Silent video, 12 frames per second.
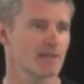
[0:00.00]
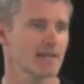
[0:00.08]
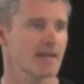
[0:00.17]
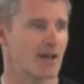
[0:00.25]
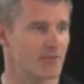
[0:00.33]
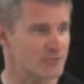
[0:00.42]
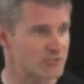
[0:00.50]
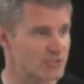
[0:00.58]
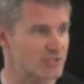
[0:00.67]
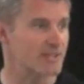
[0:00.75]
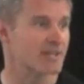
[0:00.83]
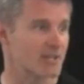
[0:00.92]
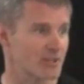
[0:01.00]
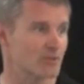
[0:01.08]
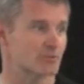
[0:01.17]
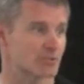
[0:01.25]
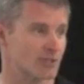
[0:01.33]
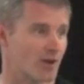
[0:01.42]
And now they're singing a
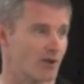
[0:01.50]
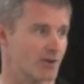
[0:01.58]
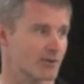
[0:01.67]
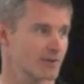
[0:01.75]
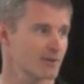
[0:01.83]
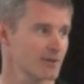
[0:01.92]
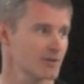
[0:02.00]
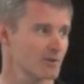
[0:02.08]
new song